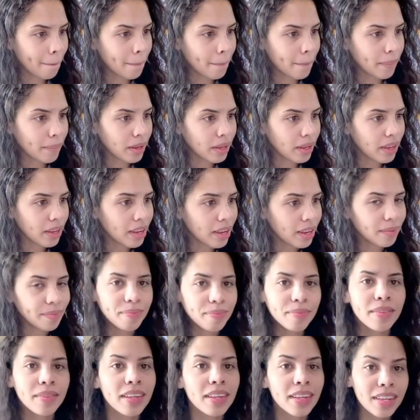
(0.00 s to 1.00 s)
But yeah,
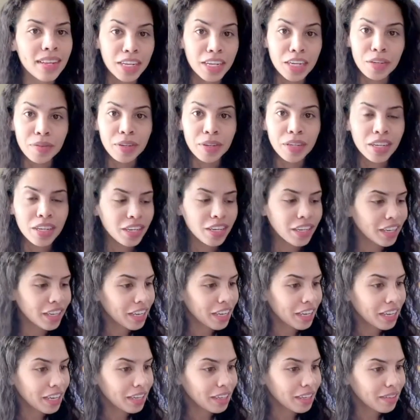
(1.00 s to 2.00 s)
here we are
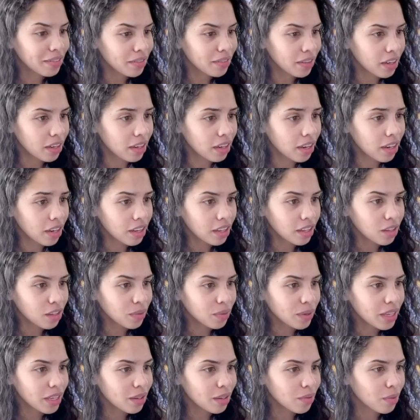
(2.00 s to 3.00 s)
again. Another
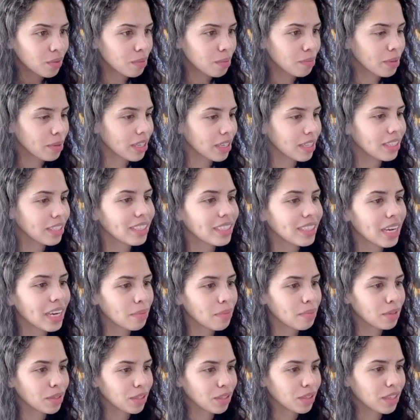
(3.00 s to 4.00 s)
week, One Piece
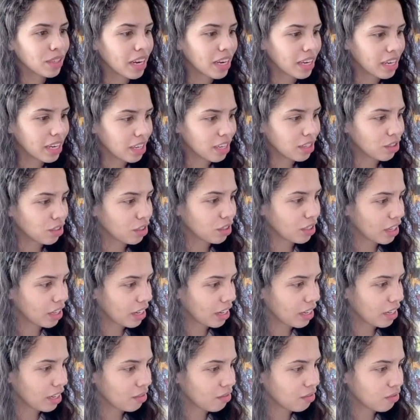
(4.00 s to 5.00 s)
chapter
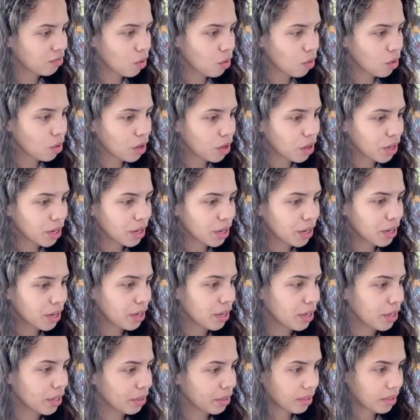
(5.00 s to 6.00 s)
994.
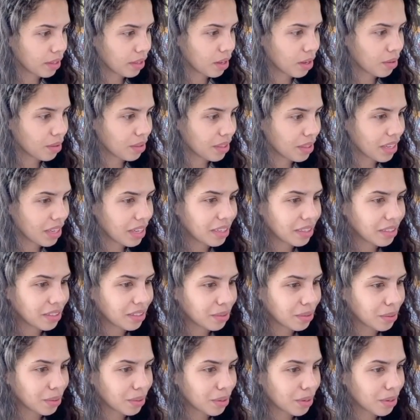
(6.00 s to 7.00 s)
Oh, thanks,
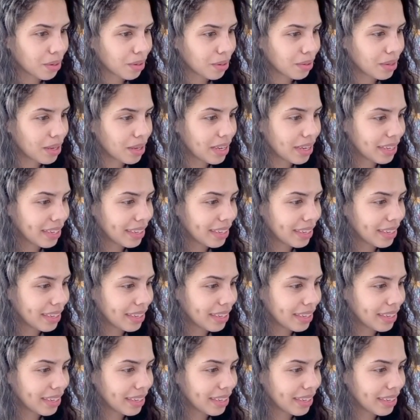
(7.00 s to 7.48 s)
Zoro.